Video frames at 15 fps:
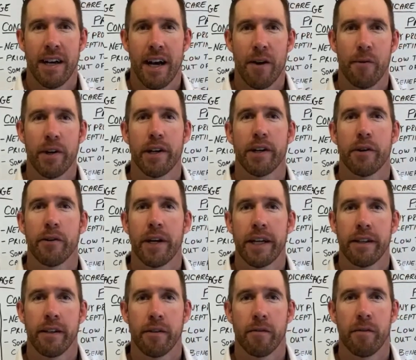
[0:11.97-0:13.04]
I wanted to
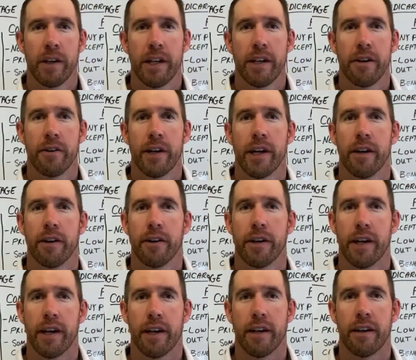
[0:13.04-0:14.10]
create this video here
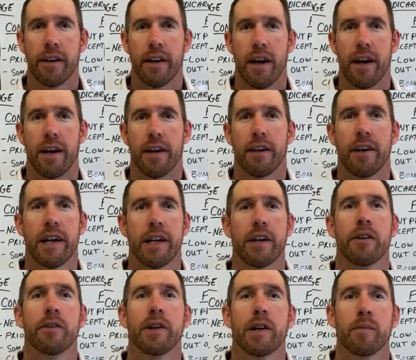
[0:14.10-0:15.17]
to kind of
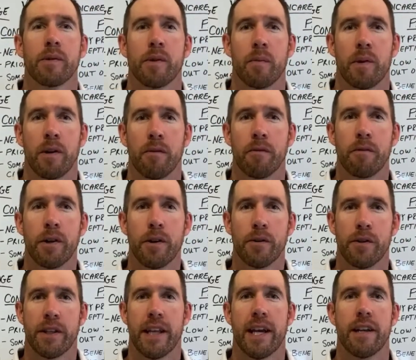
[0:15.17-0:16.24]
clear up some
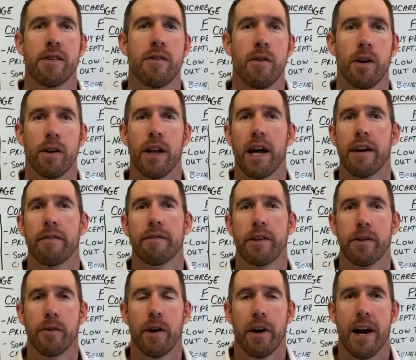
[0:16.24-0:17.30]
confusion that I know a lot of
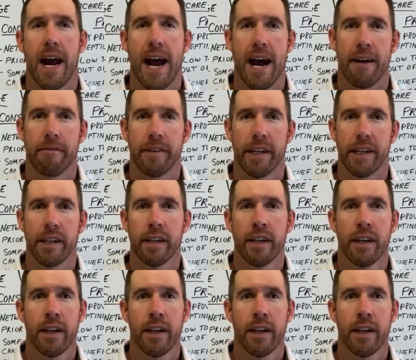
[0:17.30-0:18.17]
you are having